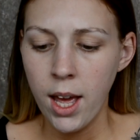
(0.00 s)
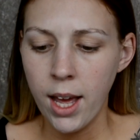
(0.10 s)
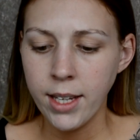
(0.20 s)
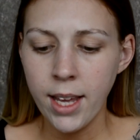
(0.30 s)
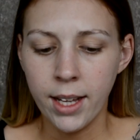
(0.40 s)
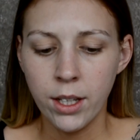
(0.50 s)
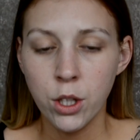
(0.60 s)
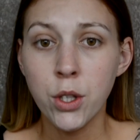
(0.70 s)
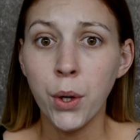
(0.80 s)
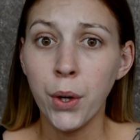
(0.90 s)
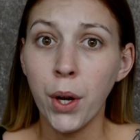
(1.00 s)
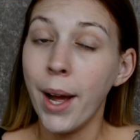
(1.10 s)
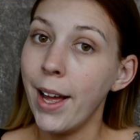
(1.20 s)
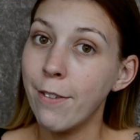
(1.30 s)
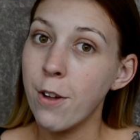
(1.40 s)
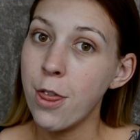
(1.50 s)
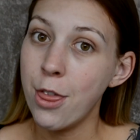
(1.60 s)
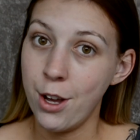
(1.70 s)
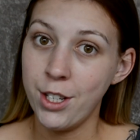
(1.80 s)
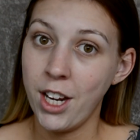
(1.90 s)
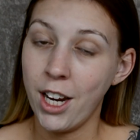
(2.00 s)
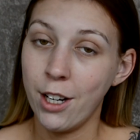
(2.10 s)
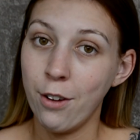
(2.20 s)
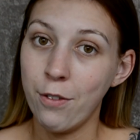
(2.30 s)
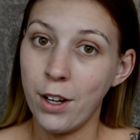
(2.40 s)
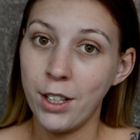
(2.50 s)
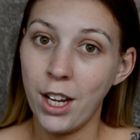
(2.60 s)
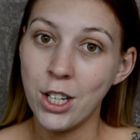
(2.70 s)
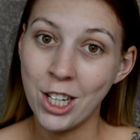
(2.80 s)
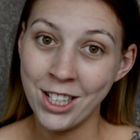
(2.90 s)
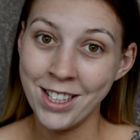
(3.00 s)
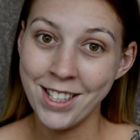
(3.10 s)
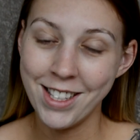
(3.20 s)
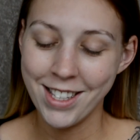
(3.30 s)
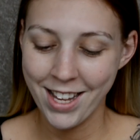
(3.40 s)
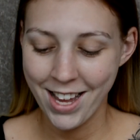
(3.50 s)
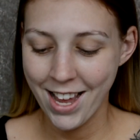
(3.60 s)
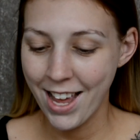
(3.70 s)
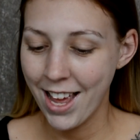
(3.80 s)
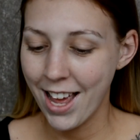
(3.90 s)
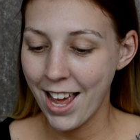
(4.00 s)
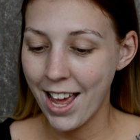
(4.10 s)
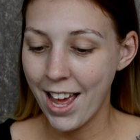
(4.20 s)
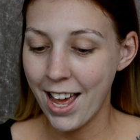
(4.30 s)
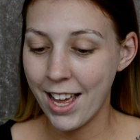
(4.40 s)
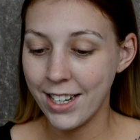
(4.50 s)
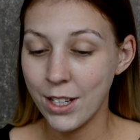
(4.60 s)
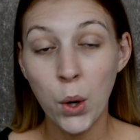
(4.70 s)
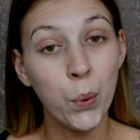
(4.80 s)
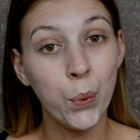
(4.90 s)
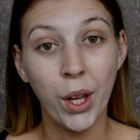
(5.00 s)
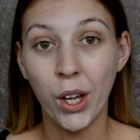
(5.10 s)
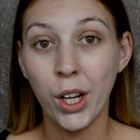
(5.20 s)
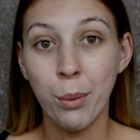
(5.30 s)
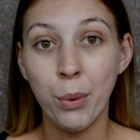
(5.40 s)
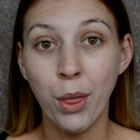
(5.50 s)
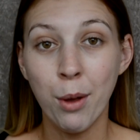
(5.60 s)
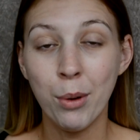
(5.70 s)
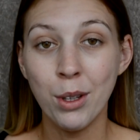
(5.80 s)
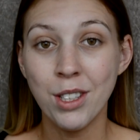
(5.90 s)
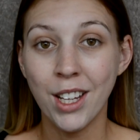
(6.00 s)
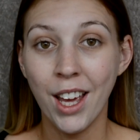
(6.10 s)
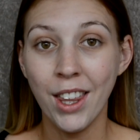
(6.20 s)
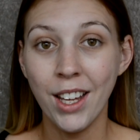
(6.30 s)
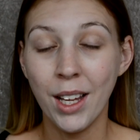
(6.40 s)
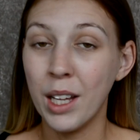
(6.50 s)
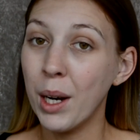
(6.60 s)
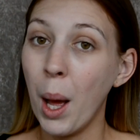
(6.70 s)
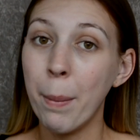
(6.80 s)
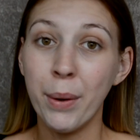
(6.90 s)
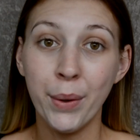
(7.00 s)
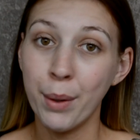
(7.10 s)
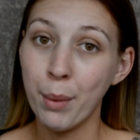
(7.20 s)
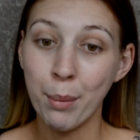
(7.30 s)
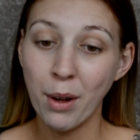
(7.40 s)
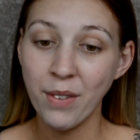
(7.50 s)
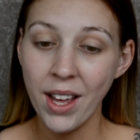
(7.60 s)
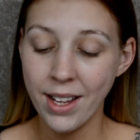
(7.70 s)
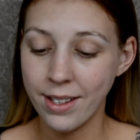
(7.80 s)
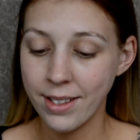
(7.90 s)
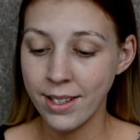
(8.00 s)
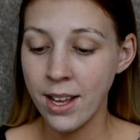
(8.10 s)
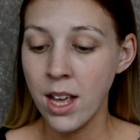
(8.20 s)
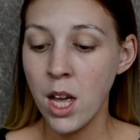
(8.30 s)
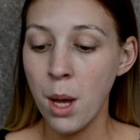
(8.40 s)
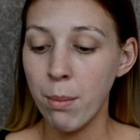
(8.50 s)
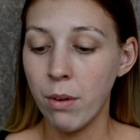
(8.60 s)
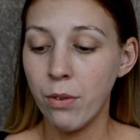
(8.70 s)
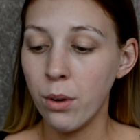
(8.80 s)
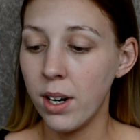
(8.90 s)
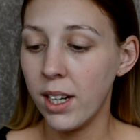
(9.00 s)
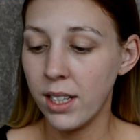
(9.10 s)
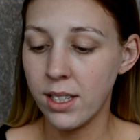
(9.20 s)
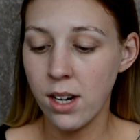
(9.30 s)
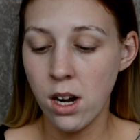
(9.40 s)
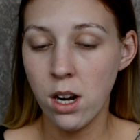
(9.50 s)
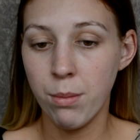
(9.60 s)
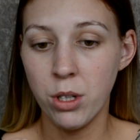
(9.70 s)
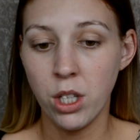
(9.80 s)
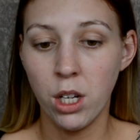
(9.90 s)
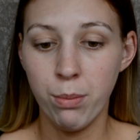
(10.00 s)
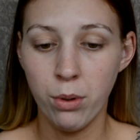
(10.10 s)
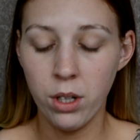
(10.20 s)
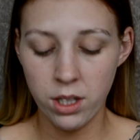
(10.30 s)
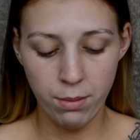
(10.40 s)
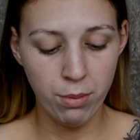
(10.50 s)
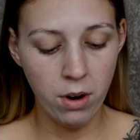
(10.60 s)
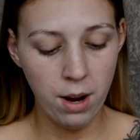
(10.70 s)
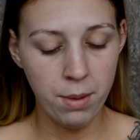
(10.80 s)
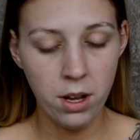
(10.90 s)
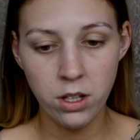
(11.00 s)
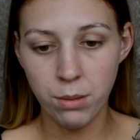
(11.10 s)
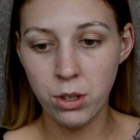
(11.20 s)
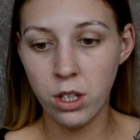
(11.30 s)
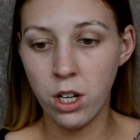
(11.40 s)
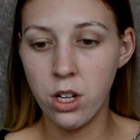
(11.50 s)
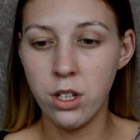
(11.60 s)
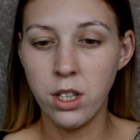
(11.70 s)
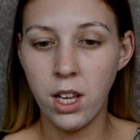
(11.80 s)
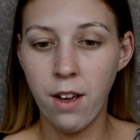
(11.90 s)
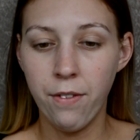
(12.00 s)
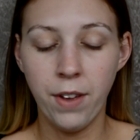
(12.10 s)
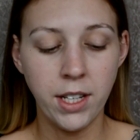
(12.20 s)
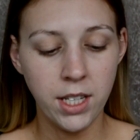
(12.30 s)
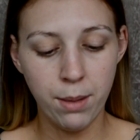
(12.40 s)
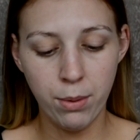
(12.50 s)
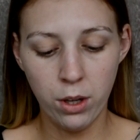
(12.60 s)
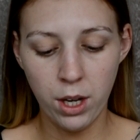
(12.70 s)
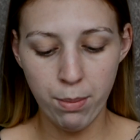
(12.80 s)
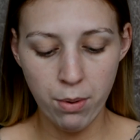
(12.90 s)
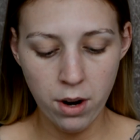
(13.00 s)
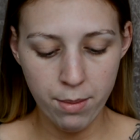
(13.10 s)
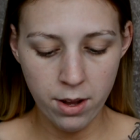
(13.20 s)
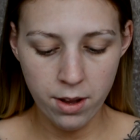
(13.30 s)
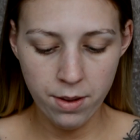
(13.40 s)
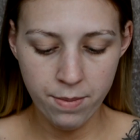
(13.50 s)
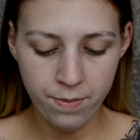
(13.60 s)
And yeah, so I have 13 foundations and we're gonna put them all together and put them on my face. Before I get started, I'm just gonna put on some primer, so I'm just gonna use the Fenty Beauty Primer.